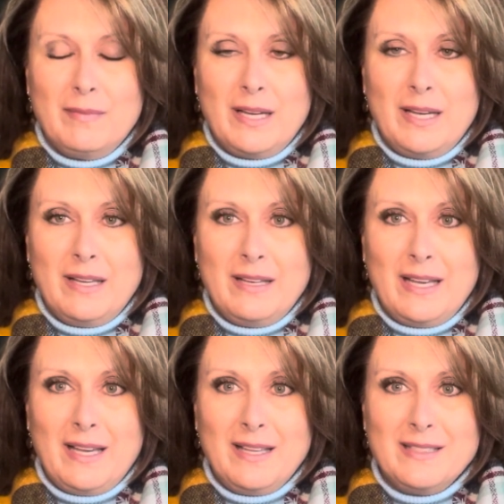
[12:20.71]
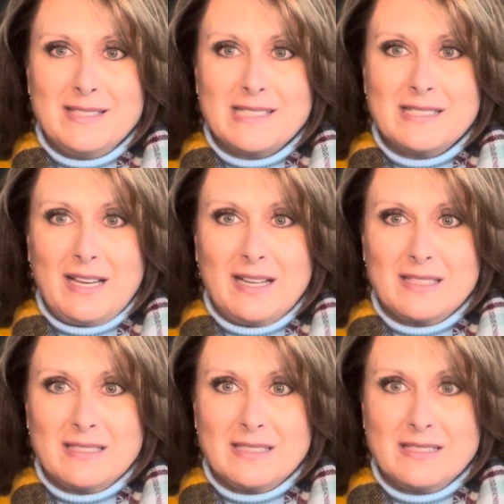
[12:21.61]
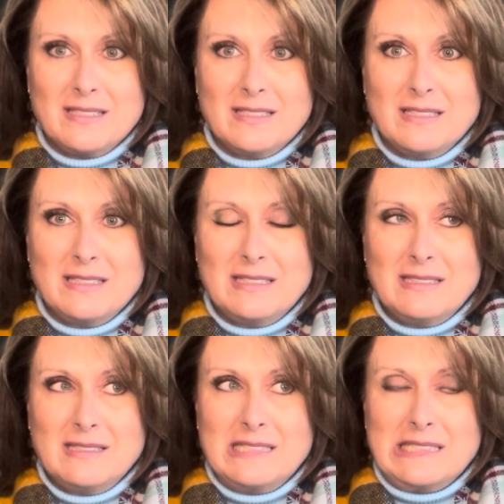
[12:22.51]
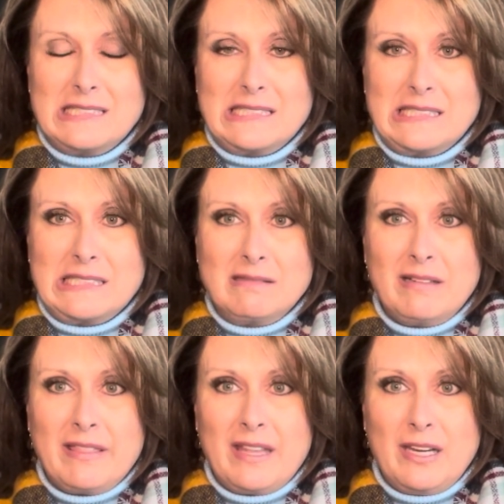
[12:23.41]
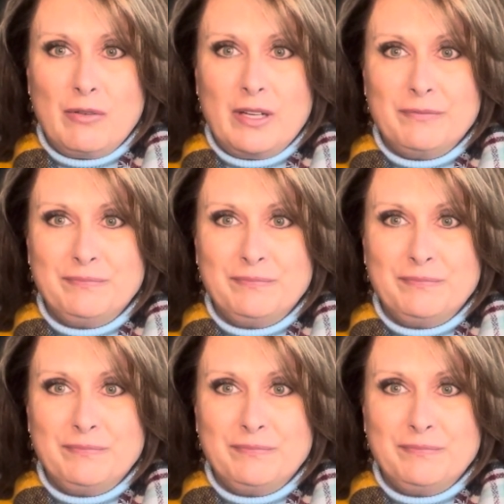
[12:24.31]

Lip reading: I had had sex with anyone.